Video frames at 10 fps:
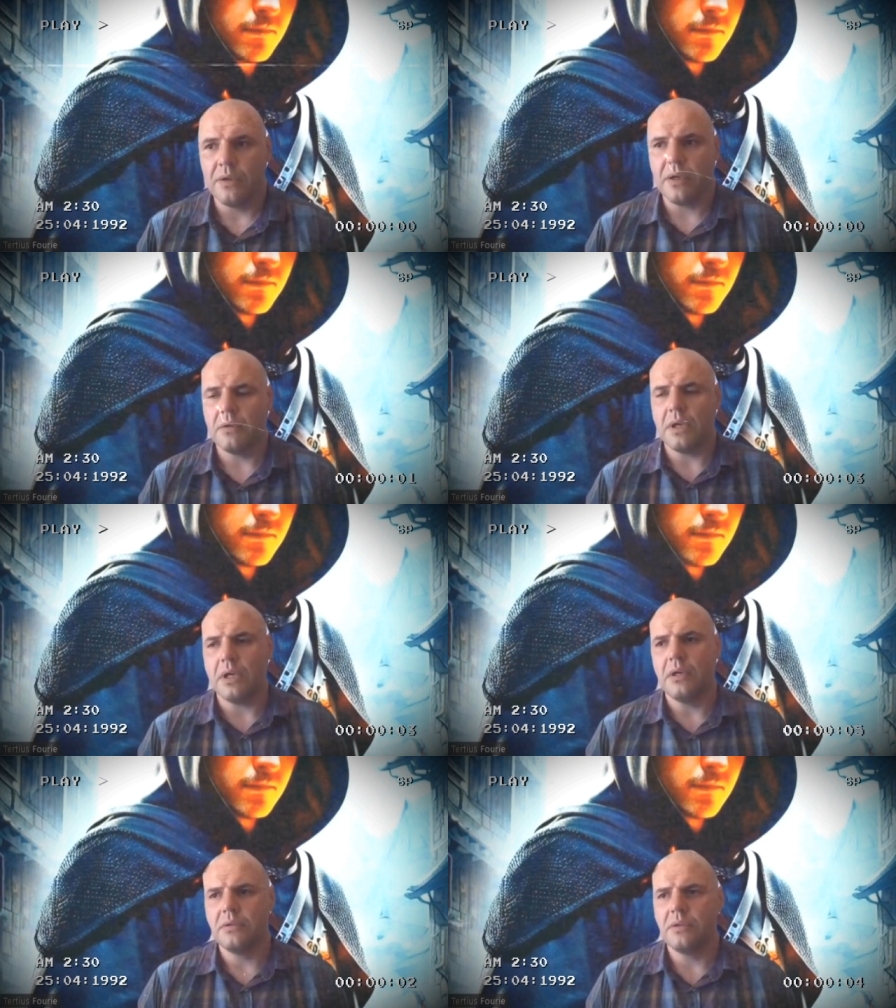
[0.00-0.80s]
You know,
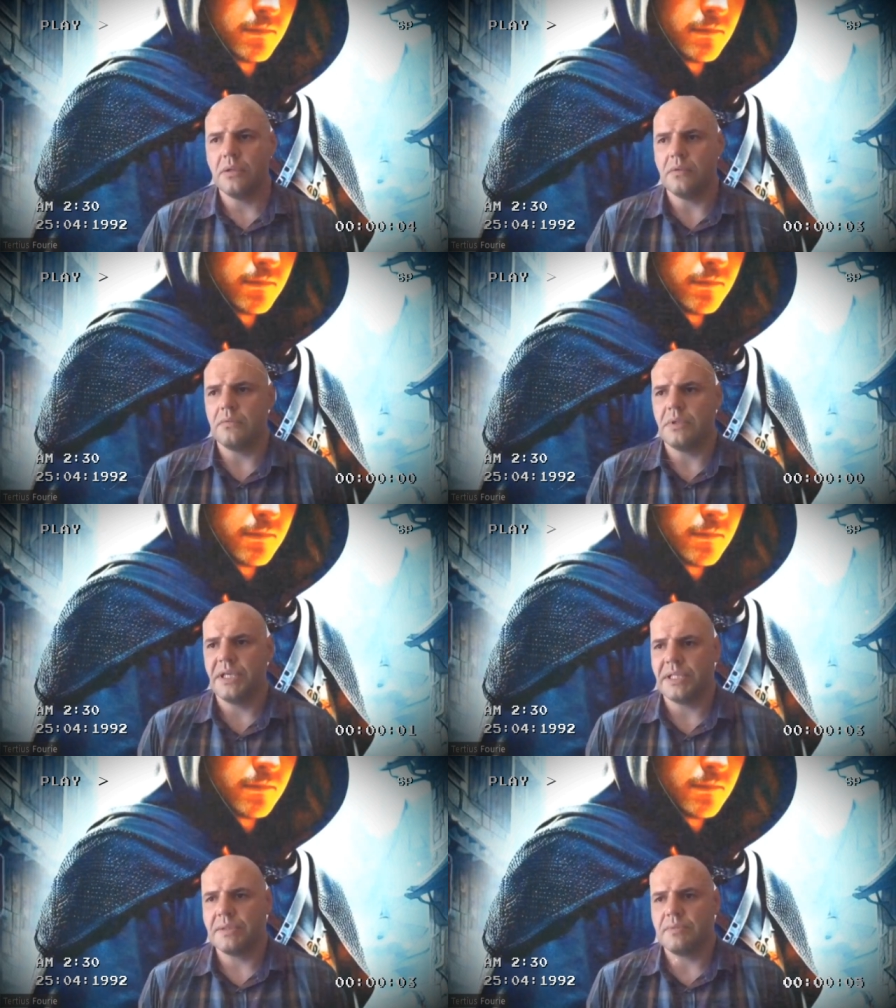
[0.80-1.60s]
uh,
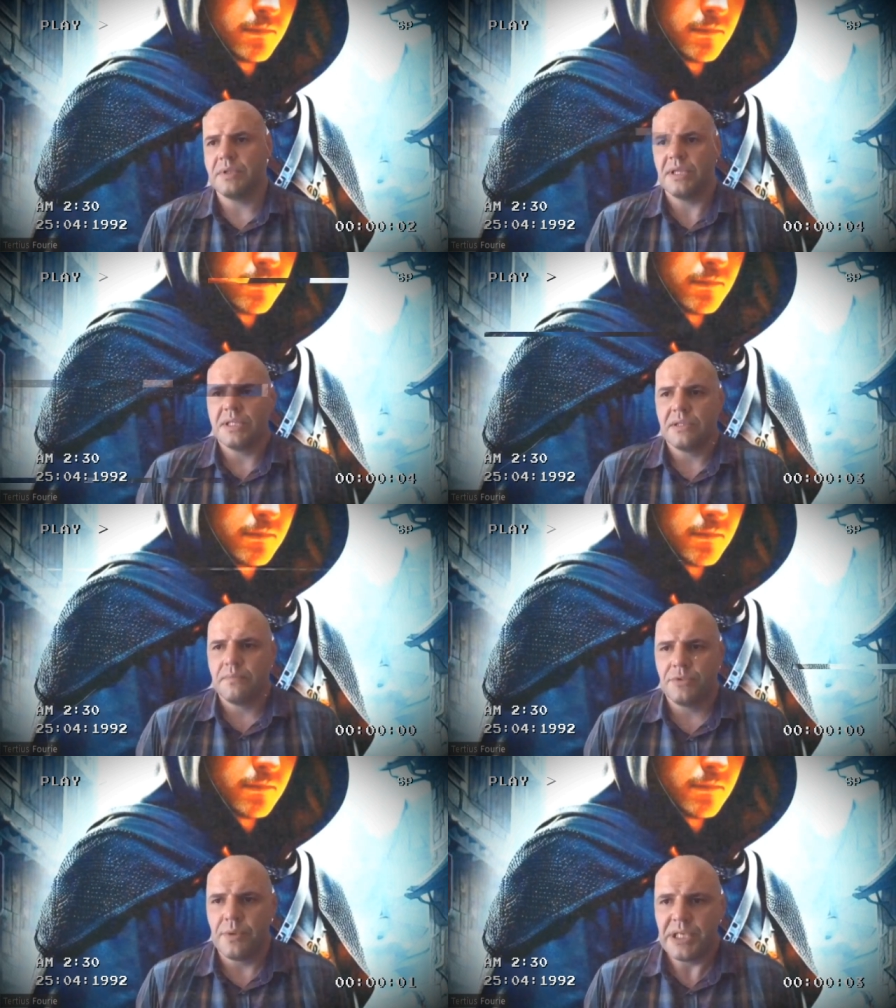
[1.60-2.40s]
there's a there's
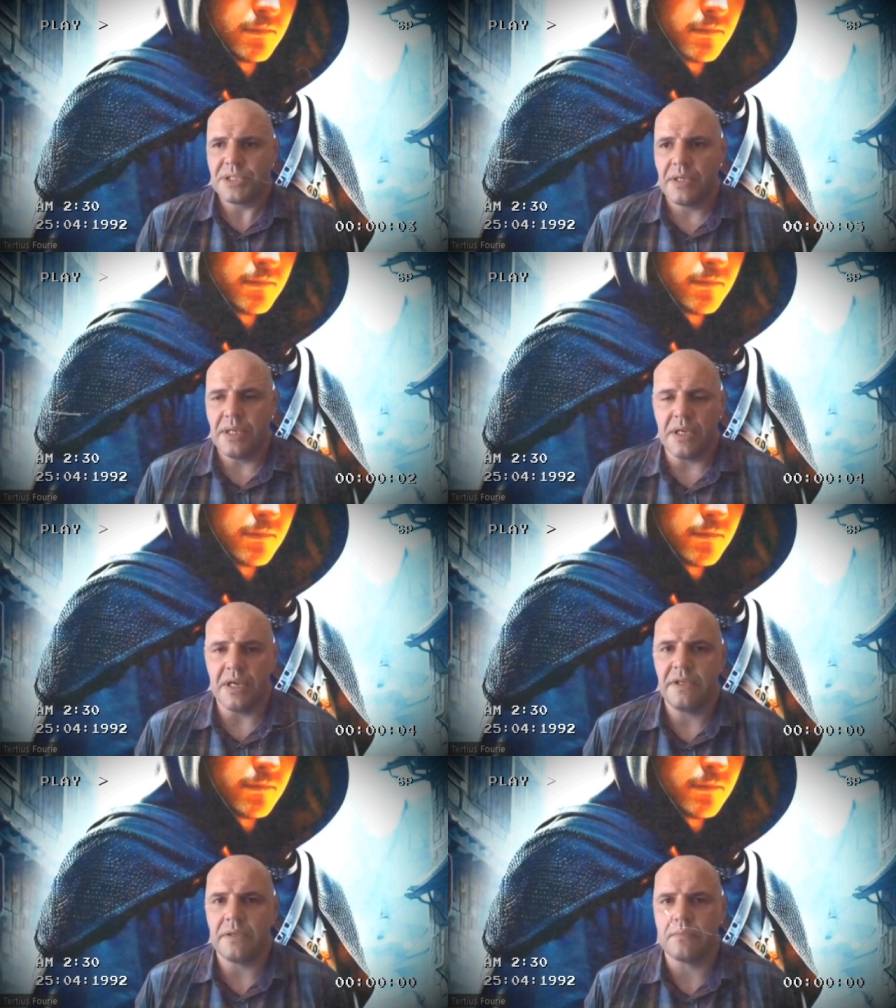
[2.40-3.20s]
a treasure in
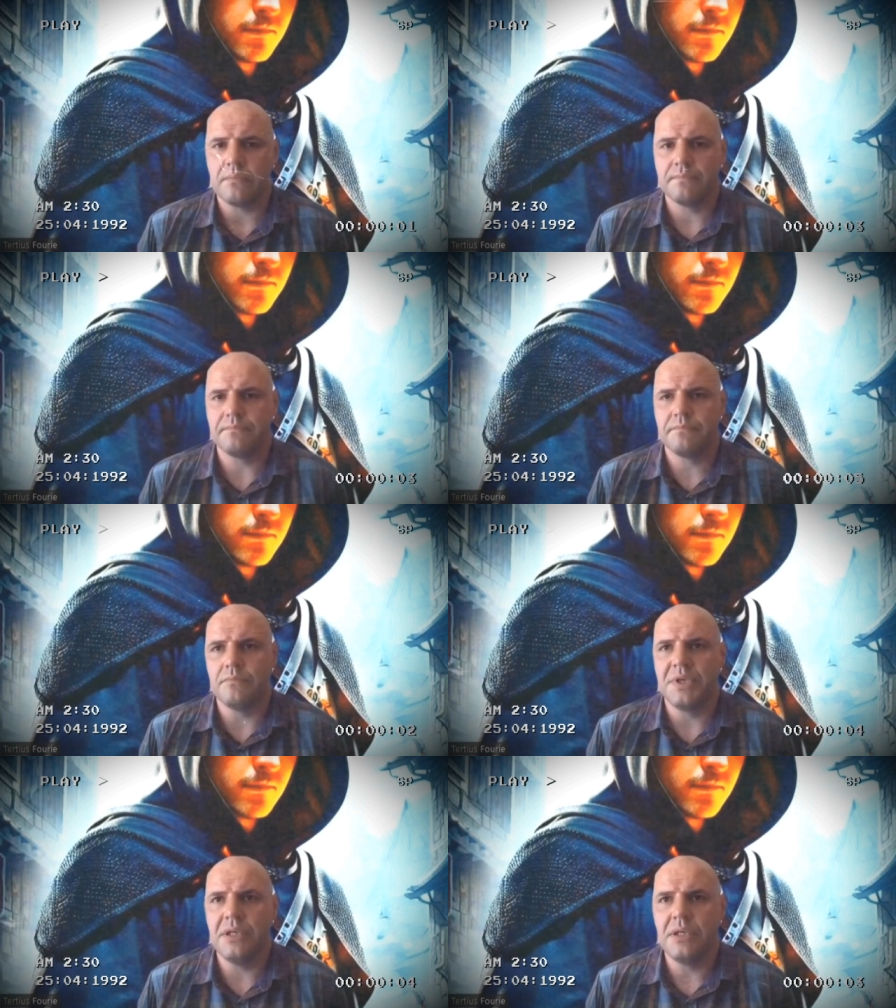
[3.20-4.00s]
heaven
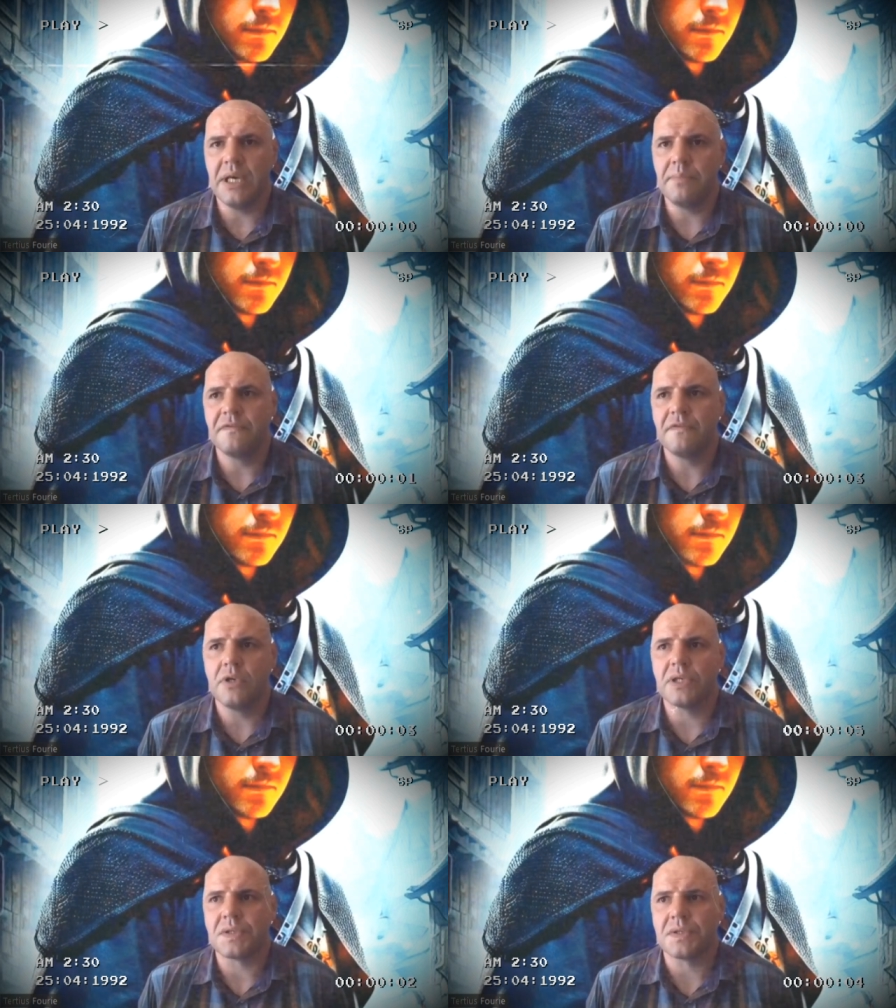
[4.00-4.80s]
being kept
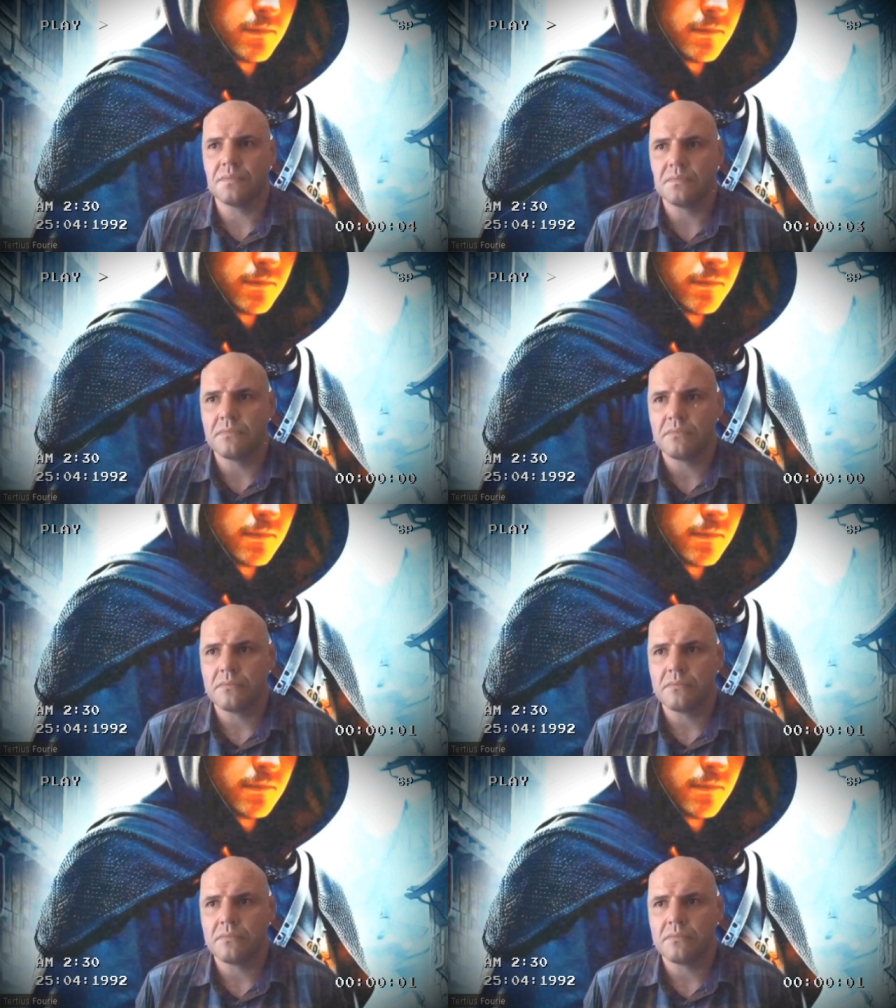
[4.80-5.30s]
for us.